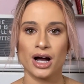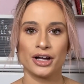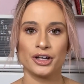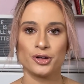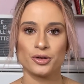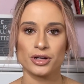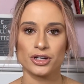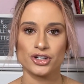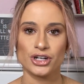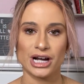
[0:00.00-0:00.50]

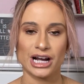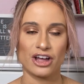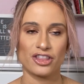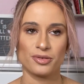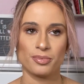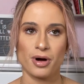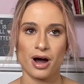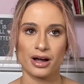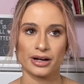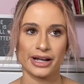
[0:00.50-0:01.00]
You can check out
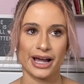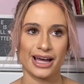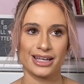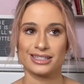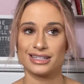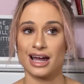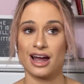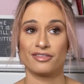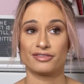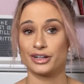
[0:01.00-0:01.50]
the
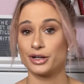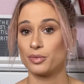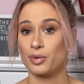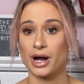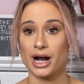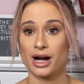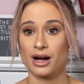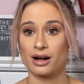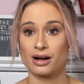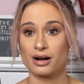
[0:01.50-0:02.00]
podcast
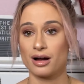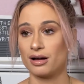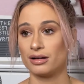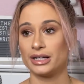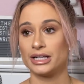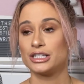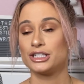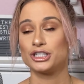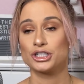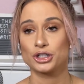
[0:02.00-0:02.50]
everywhere on
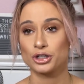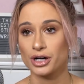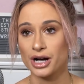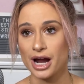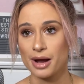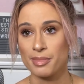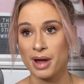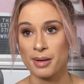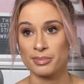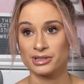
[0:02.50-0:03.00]

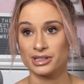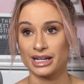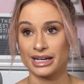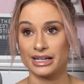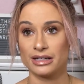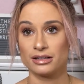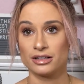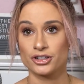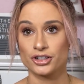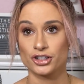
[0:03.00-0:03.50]
Instagram at
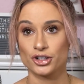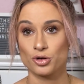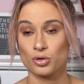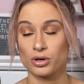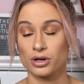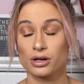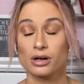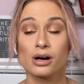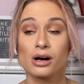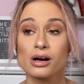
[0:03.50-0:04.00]

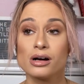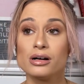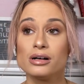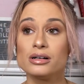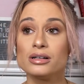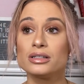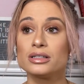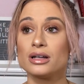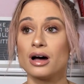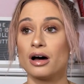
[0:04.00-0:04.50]
millennial_girls,